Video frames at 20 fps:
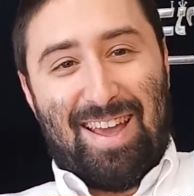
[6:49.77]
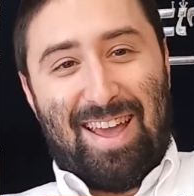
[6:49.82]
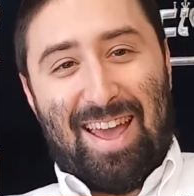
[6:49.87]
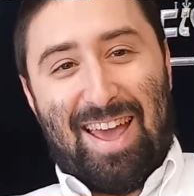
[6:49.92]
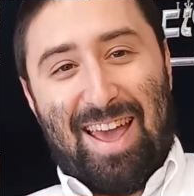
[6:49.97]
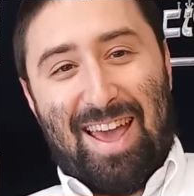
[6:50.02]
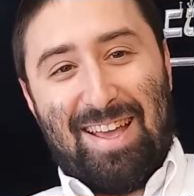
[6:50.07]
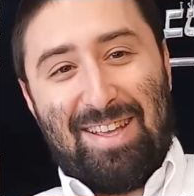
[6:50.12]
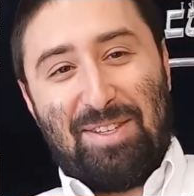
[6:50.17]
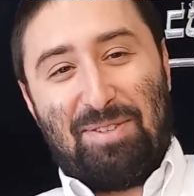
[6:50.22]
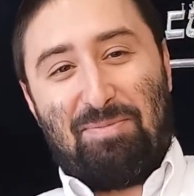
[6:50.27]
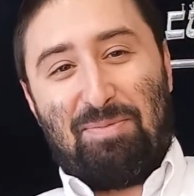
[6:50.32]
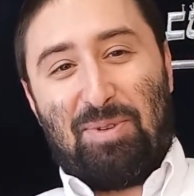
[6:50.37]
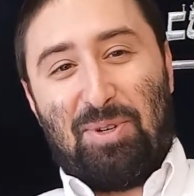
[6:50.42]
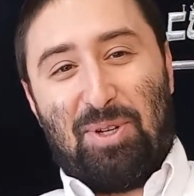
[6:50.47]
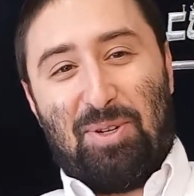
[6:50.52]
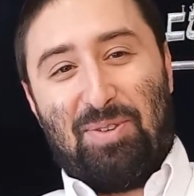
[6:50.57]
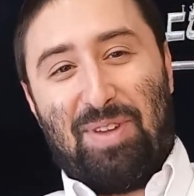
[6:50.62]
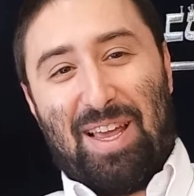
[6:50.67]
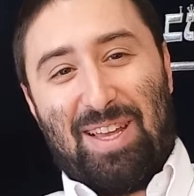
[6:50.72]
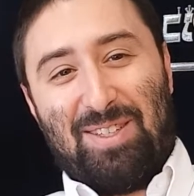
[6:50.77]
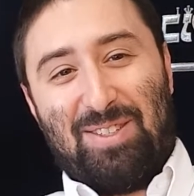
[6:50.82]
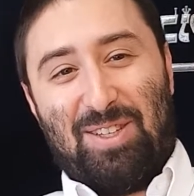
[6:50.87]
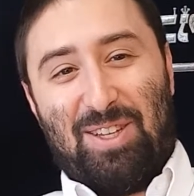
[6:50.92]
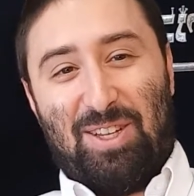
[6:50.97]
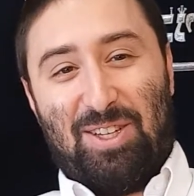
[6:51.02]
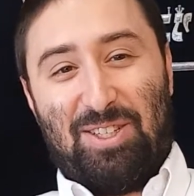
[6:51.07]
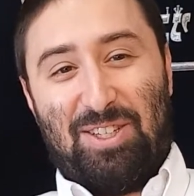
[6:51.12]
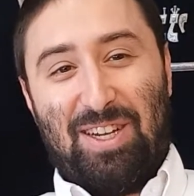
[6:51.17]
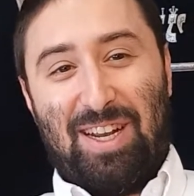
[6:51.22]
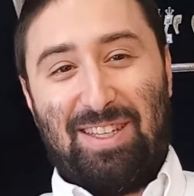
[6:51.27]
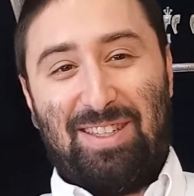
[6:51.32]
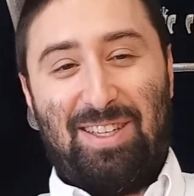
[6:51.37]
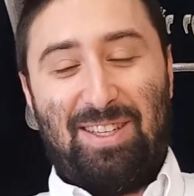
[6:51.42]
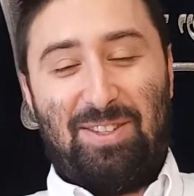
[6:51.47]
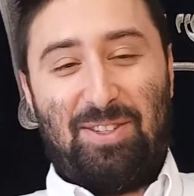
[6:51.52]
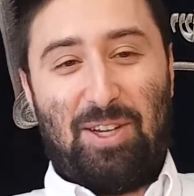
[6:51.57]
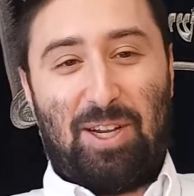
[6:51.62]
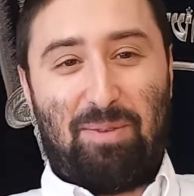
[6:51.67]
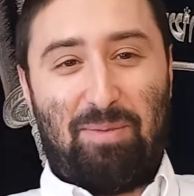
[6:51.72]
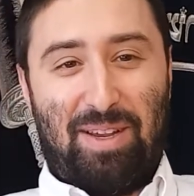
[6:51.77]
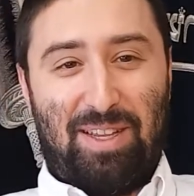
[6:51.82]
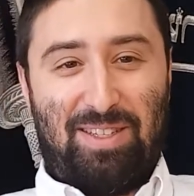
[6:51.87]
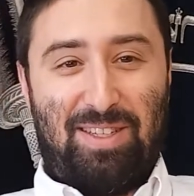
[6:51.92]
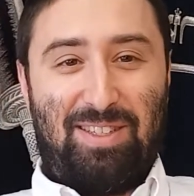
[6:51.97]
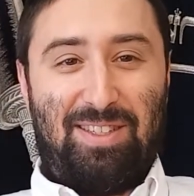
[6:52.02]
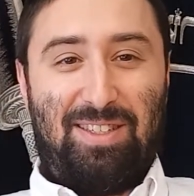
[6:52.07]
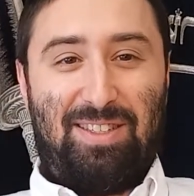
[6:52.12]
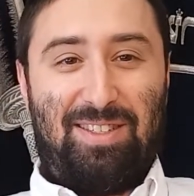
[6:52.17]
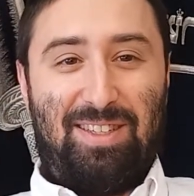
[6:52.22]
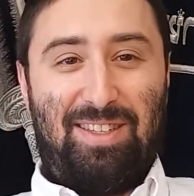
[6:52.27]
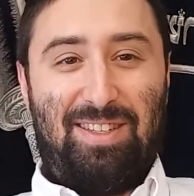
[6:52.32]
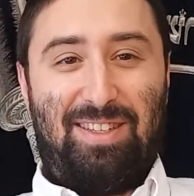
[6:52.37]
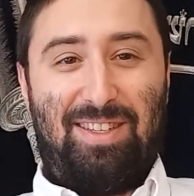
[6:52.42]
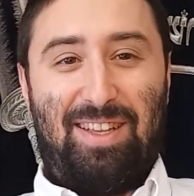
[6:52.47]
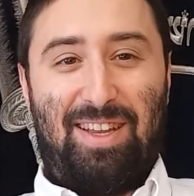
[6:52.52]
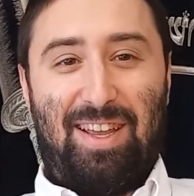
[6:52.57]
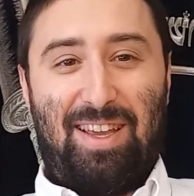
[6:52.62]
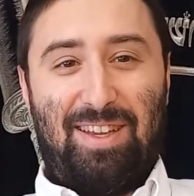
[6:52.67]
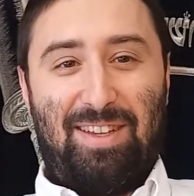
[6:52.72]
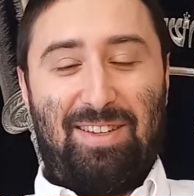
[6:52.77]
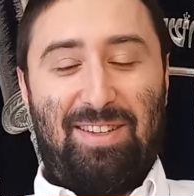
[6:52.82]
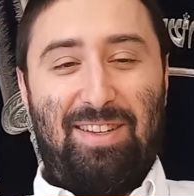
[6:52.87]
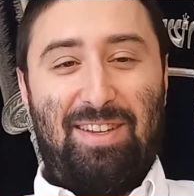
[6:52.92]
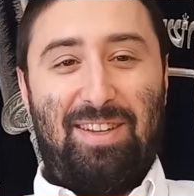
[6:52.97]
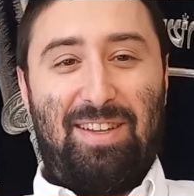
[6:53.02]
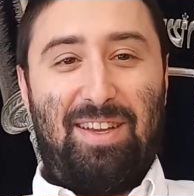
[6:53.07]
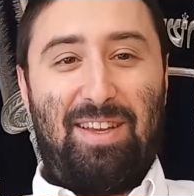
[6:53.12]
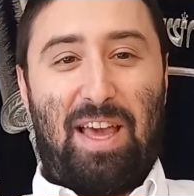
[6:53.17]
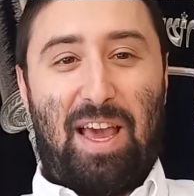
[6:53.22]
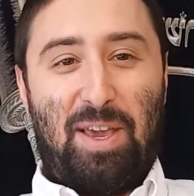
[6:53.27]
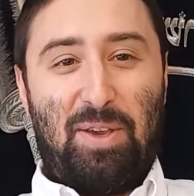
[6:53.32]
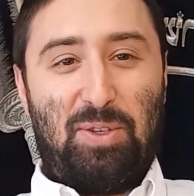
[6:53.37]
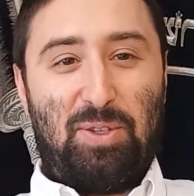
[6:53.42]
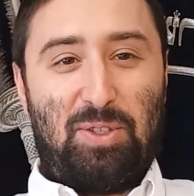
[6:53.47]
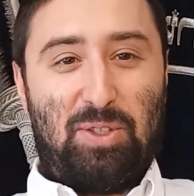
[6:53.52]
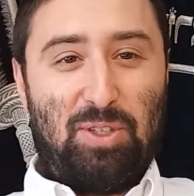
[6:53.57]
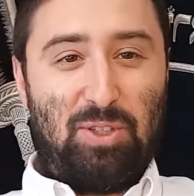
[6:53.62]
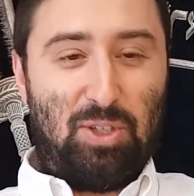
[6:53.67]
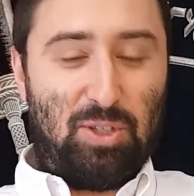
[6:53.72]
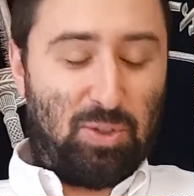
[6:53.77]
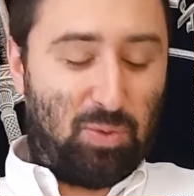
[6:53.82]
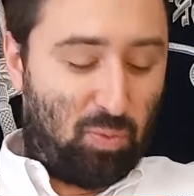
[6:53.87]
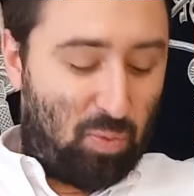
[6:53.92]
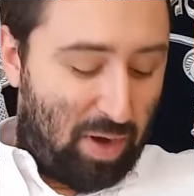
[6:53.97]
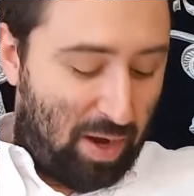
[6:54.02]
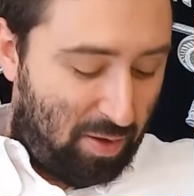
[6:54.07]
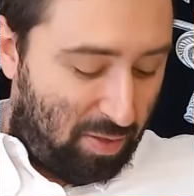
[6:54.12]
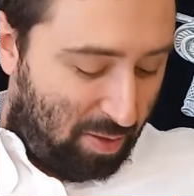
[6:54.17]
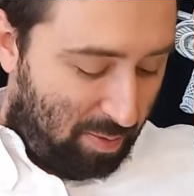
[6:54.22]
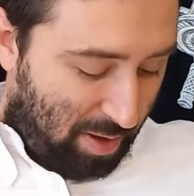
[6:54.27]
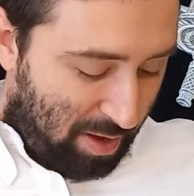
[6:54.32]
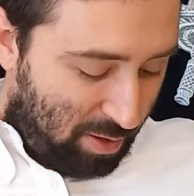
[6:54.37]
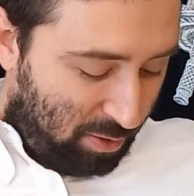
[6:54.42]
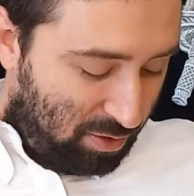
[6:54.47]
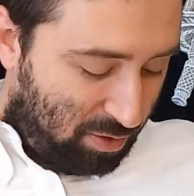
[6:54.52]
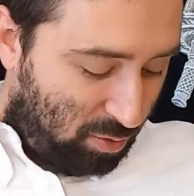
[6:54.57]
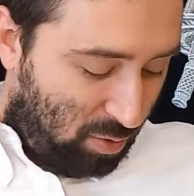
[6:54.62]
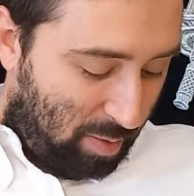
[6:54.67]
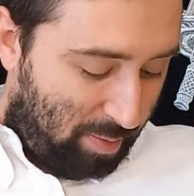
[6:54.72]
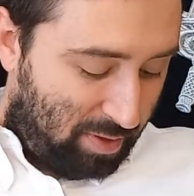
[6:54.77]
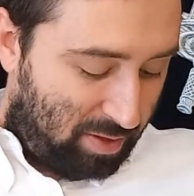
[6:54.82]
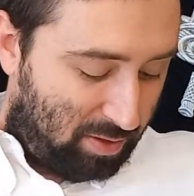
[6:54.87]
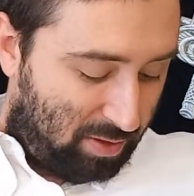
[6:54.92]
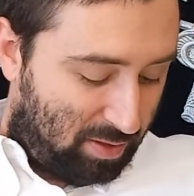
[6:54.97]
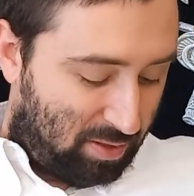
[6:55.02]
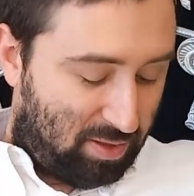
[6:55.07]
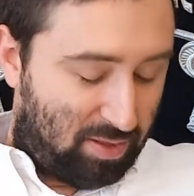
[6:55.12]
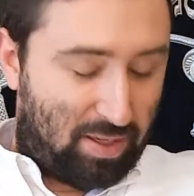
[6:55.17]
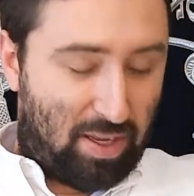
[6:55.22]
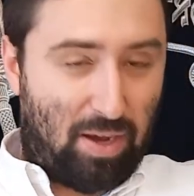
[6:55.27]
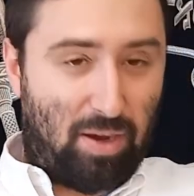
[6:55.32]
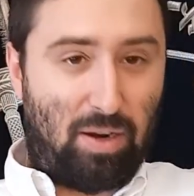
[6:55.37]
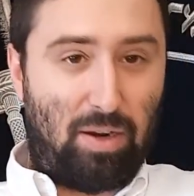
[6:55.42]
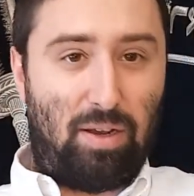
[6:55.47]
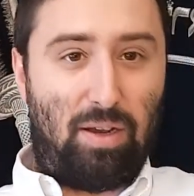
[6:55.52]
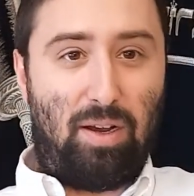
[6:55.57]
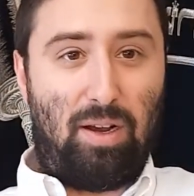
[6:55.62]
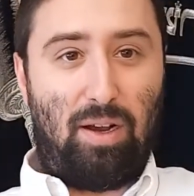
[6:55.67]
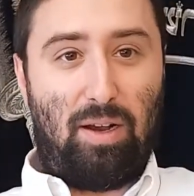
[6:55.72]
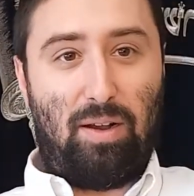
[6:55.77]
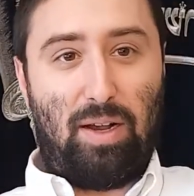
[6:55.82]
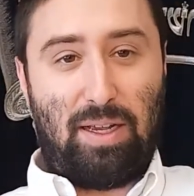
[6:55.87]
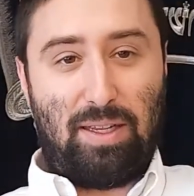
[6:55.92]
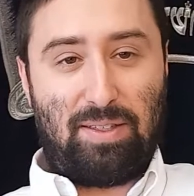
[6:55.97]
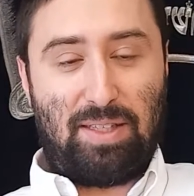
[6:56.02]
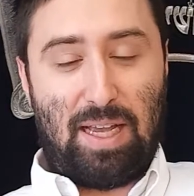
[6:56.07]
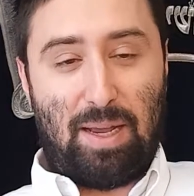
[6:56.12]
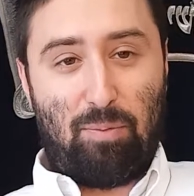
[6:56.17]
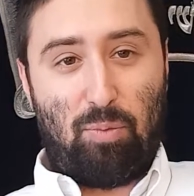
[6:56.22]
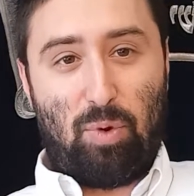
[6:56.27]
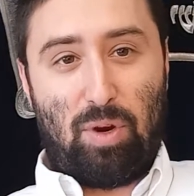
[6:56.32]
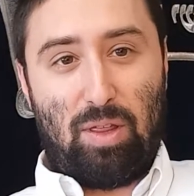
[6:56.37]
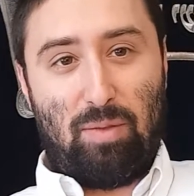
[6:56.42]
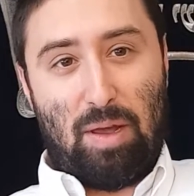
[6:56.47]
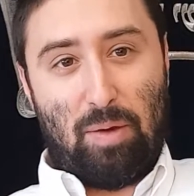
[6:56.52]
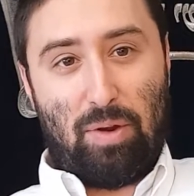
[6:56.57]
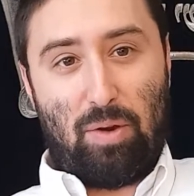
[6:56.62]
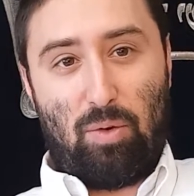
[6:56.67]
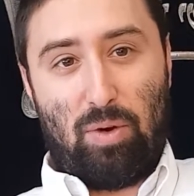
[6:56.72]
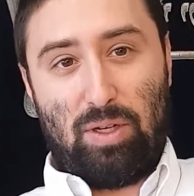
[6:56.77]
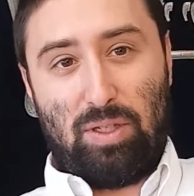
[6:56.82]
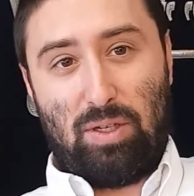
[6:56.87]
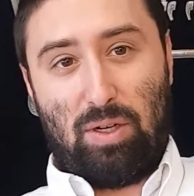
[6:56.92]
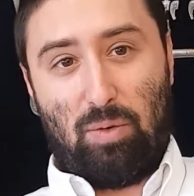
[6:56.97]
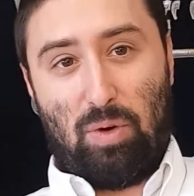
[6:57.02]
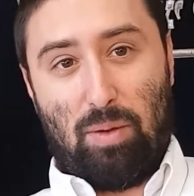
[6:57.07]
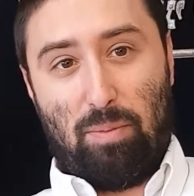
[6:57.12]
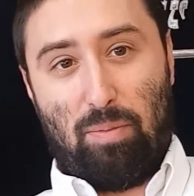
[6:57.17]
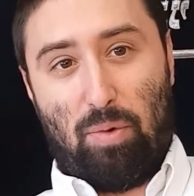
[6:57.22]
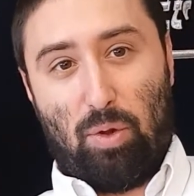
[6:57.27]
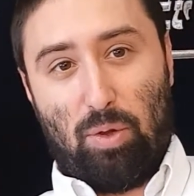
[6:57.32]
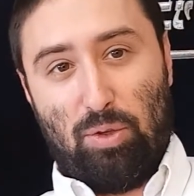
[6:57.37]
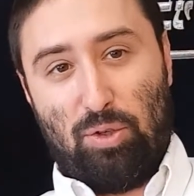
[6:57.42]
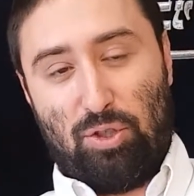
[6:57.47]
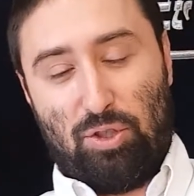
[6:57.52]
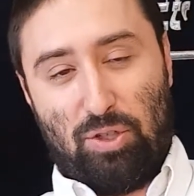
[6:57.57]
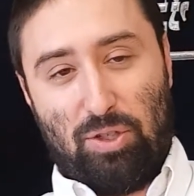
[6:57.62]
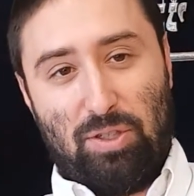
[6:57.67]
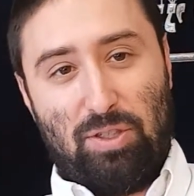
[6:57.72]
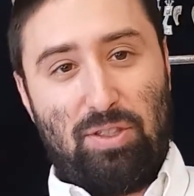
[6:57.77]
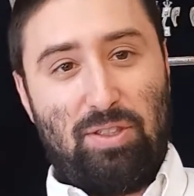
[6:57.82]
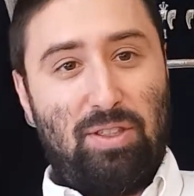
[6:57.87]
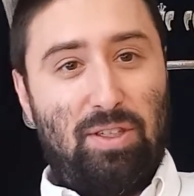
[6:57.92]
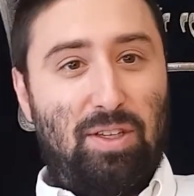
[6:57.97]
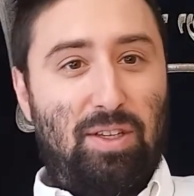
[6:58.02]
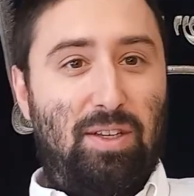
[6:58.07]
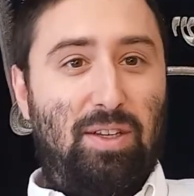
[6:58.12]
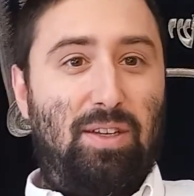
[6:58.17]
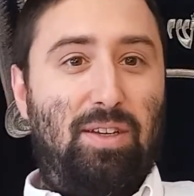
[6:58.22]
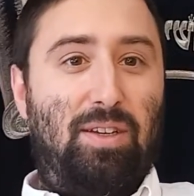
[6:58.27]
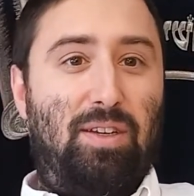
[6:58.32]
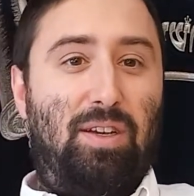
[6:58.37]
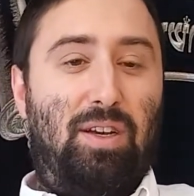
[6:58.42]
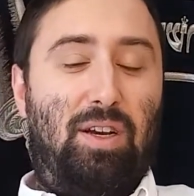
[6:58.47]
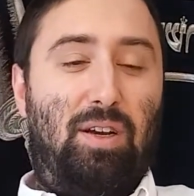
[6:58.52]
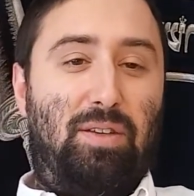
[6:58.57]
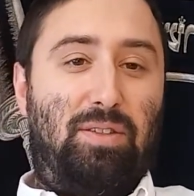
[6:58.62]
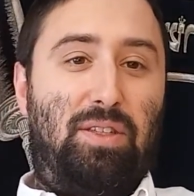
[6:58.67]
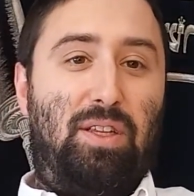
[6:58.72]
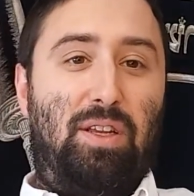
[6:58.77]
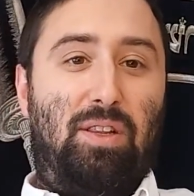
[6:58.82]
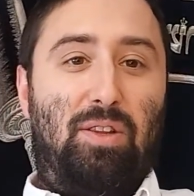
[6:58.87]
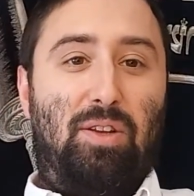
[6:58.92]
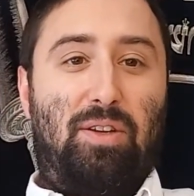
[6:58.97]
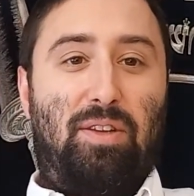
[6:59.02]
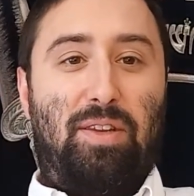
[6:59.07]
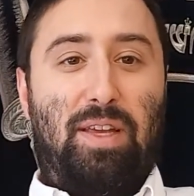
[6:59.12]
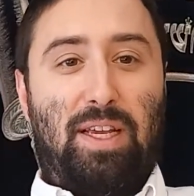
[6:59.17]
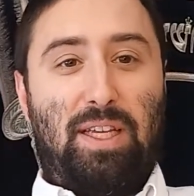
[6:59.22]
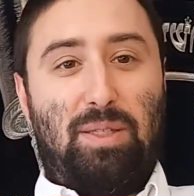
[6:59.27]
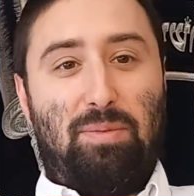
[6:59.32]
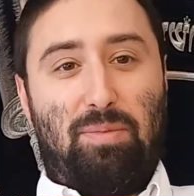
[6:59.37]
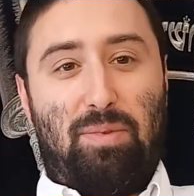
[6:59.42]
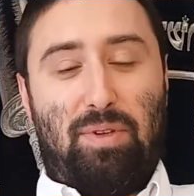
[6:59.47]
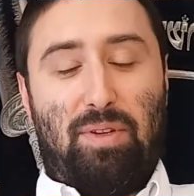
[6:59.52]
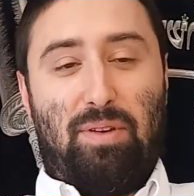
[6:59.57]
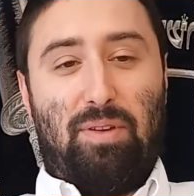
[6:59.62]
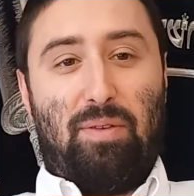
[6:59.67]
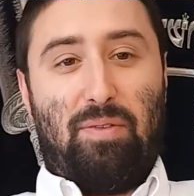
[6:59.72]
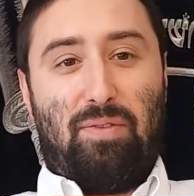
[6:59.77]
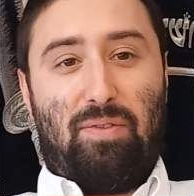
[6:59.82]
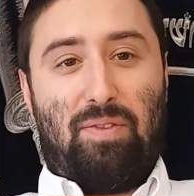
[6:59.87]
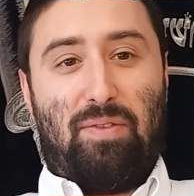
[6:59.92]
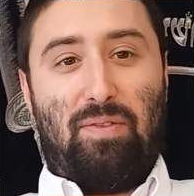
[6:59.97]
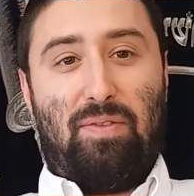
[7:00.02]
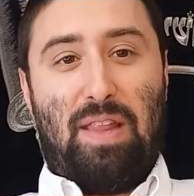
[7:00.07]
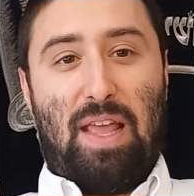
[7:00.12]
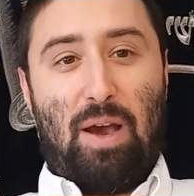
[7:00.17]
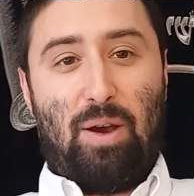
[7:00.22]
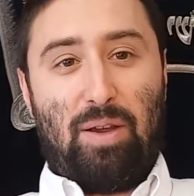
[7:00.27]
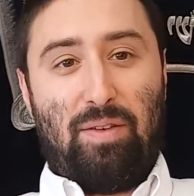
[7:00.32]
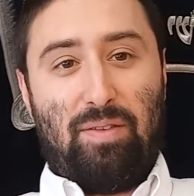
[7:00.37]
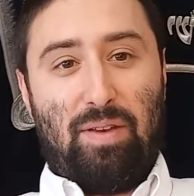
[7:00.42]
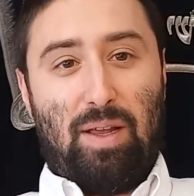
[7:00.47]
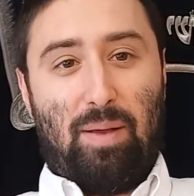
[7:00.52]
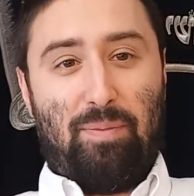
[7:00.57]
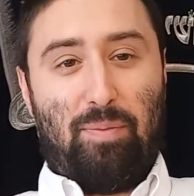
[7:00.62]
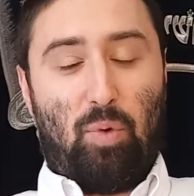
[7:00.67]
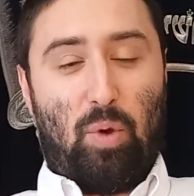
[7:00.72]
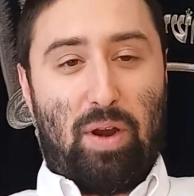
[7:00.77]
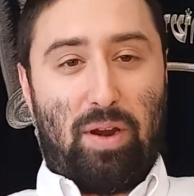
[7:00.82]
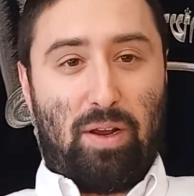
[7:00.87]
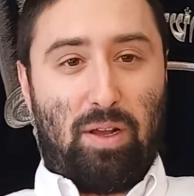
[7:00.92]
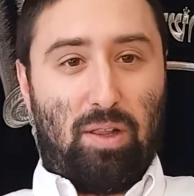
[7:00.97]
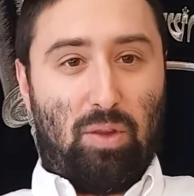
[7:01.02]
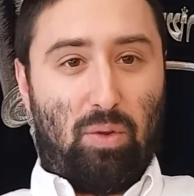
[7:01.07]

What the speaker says: as per yesterday's shiur, I did tuck my sitzis in today. I used to just wear them. I used to wear my sitzis out. I stopped wearing that when I started wearing polo shirts. It didn't look nice, but now even I'm wearing a